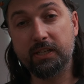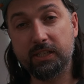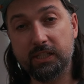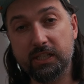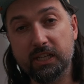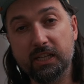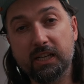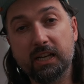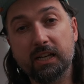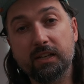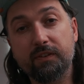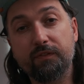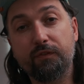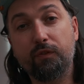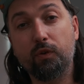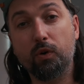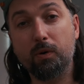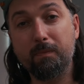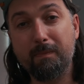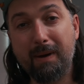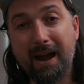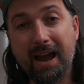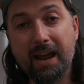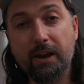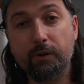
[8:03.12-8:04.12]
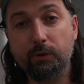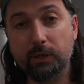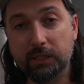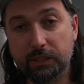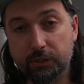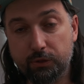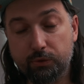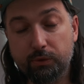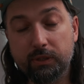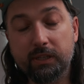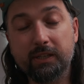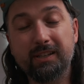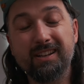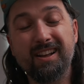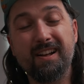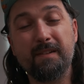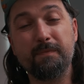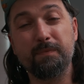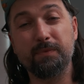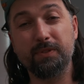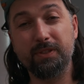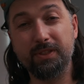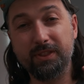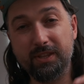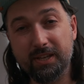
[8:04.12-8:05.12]
ticket for my retreat
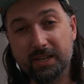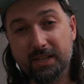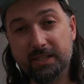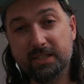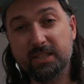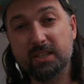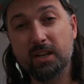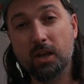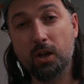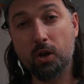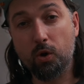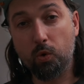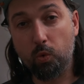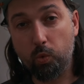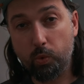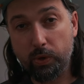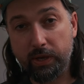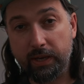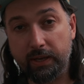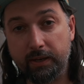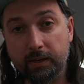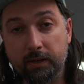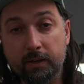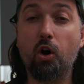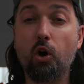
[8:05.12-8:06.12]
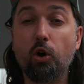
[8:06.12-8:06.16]
this week.